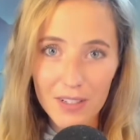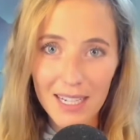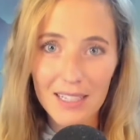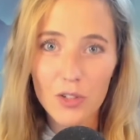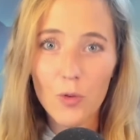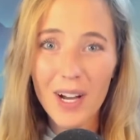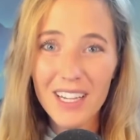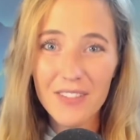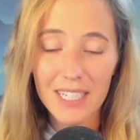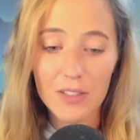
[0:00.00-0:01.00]
He has a
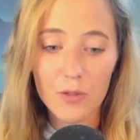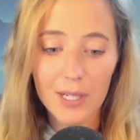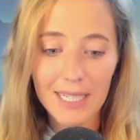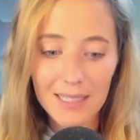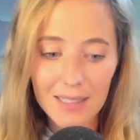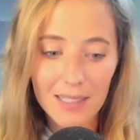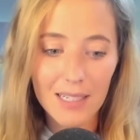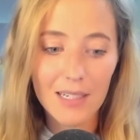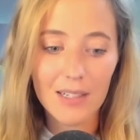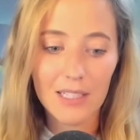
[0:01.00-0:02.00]
wife and he has 4 kids in
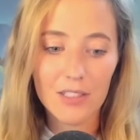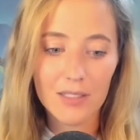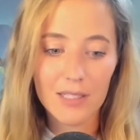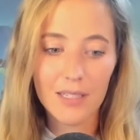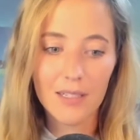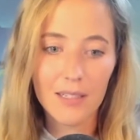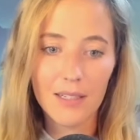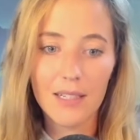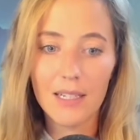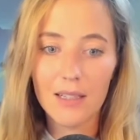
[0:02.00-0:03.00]
there, and
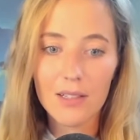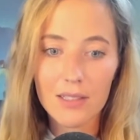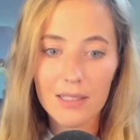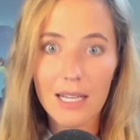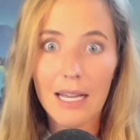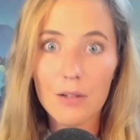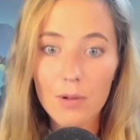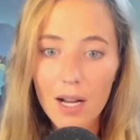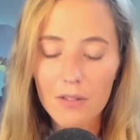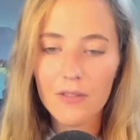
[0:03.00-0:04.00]
it looks kind of
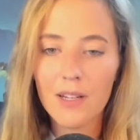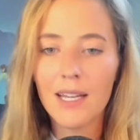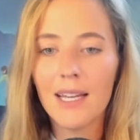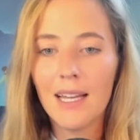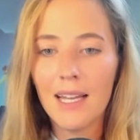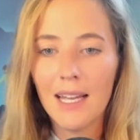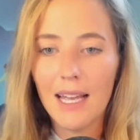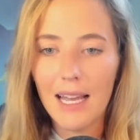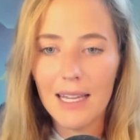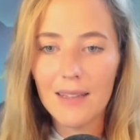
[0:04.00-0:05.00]
rough.
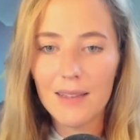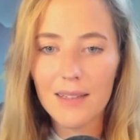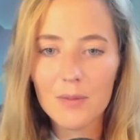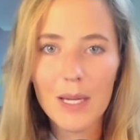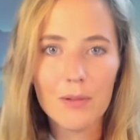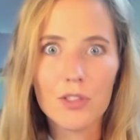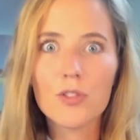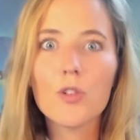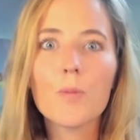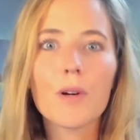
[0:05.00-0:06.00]
And this man was
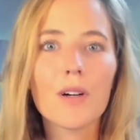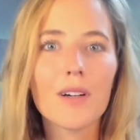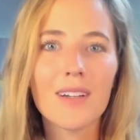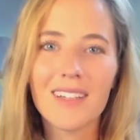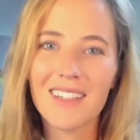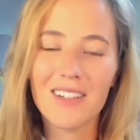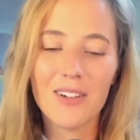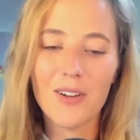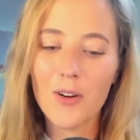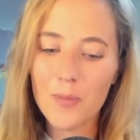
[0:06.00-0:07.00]
super
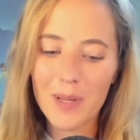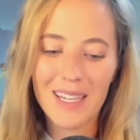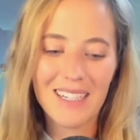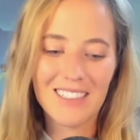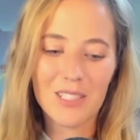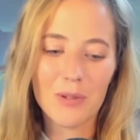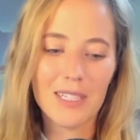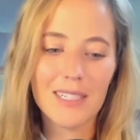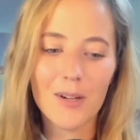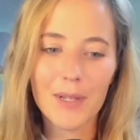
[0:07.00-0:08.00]
open and just wanted
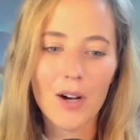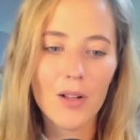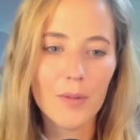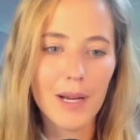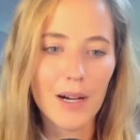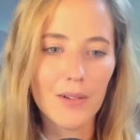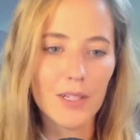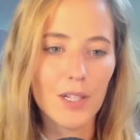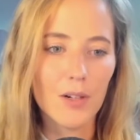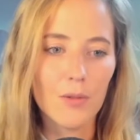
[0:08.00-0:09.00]
to tell me all about,
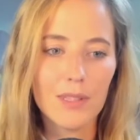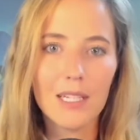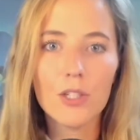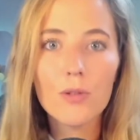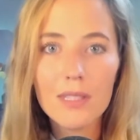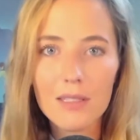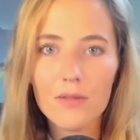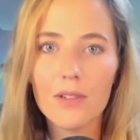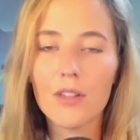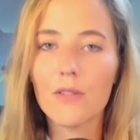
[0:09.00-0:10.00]
what they do in
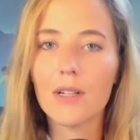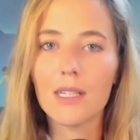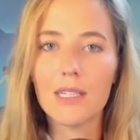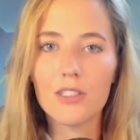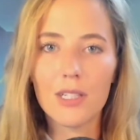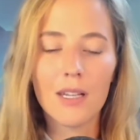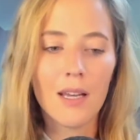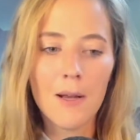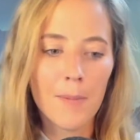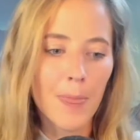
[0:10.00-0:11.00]
their village and
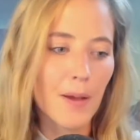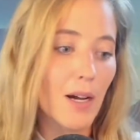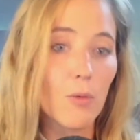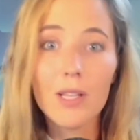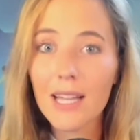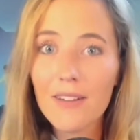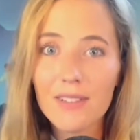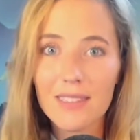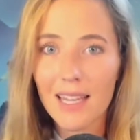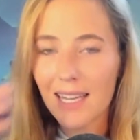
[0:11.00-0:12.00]
what life
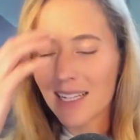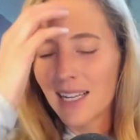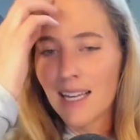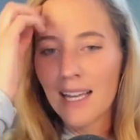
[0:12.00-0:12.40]
is like.